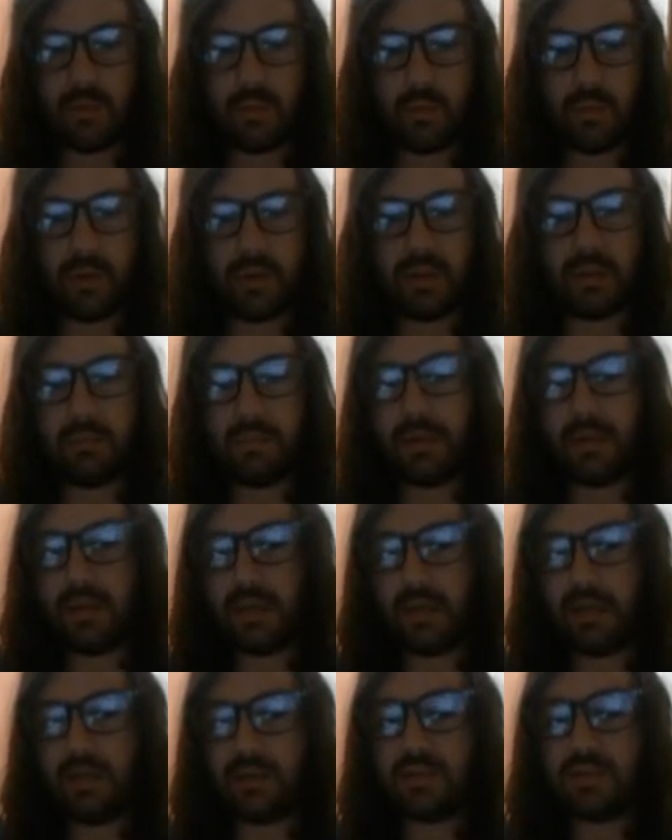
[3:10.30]
will
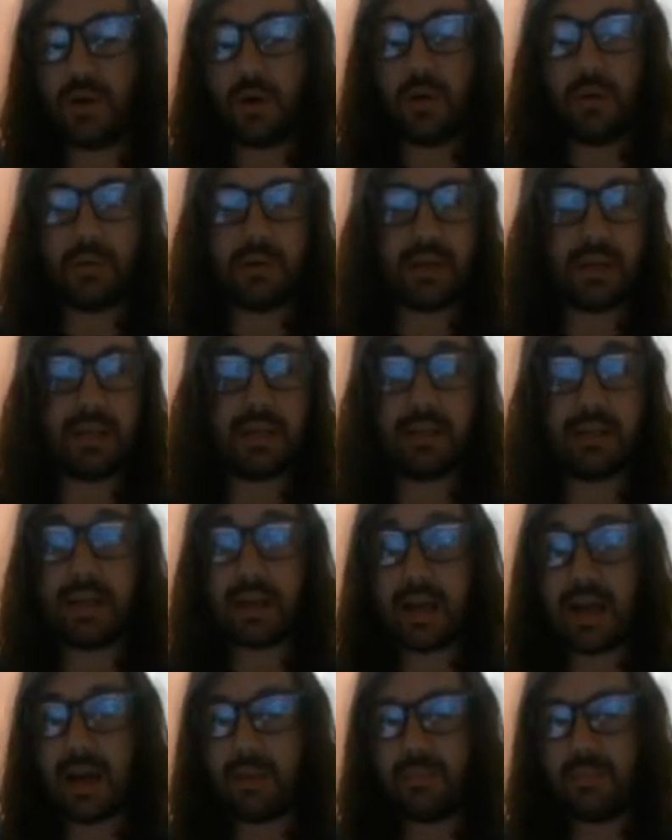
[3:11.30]
be shown in the
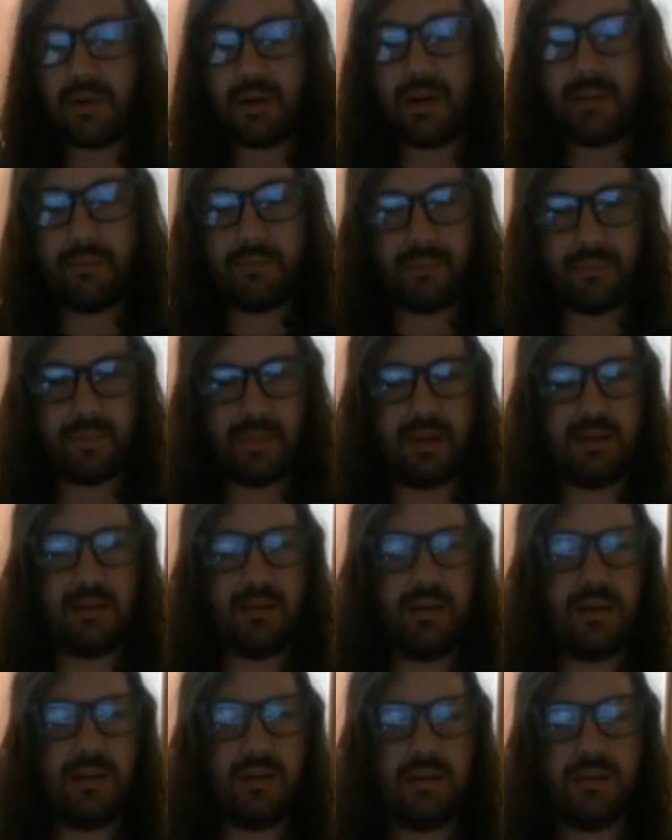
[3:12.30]
camera. I'm
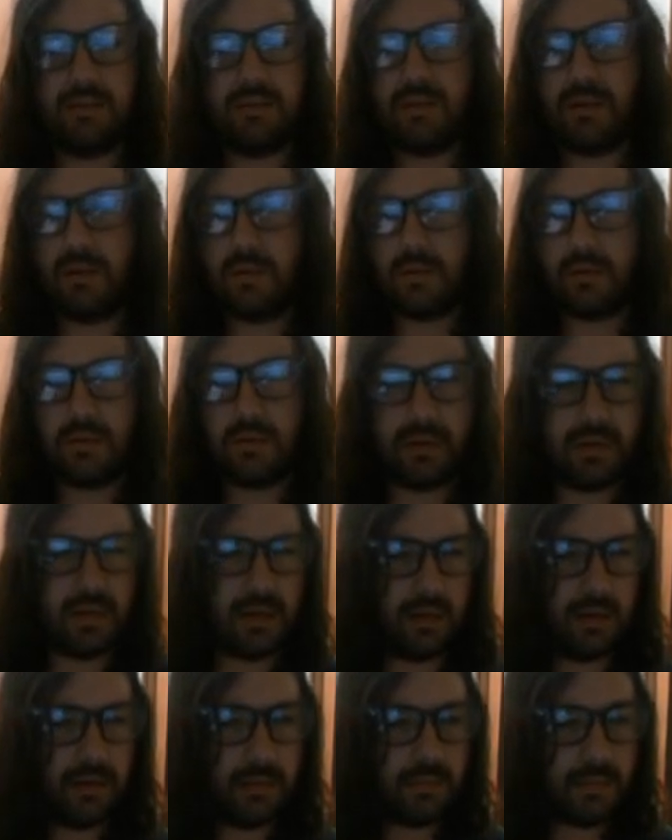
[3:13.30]
gonna show you in a
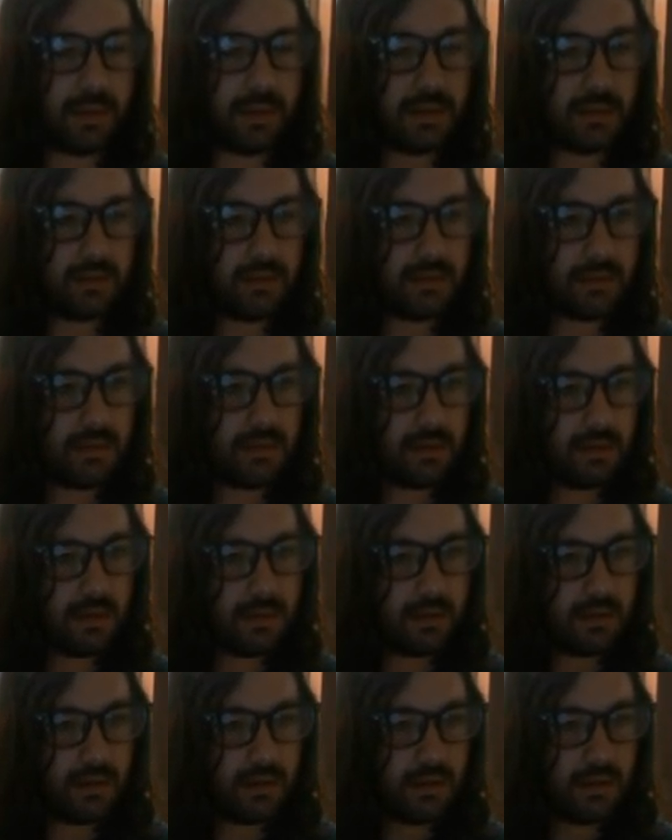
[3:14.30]
little bit
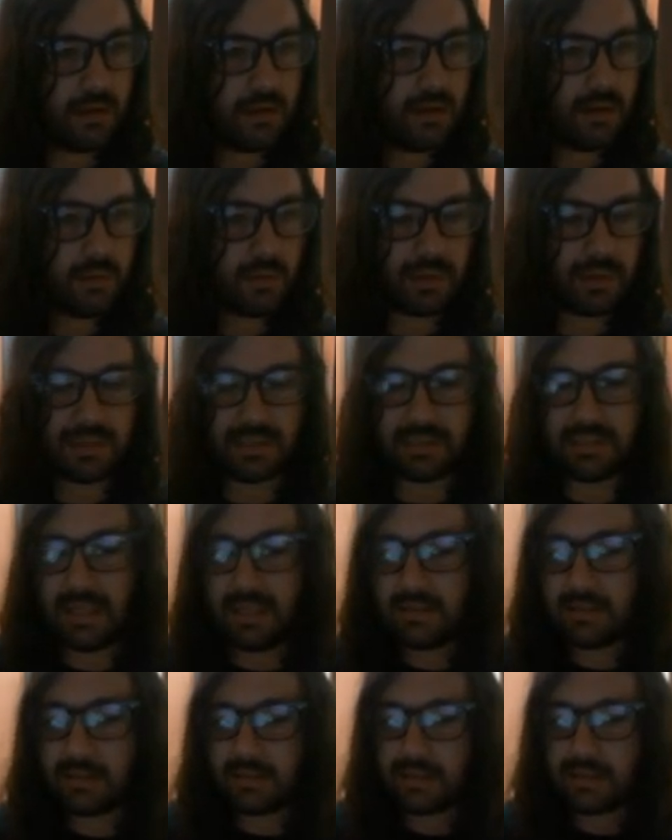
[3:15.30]
what is that.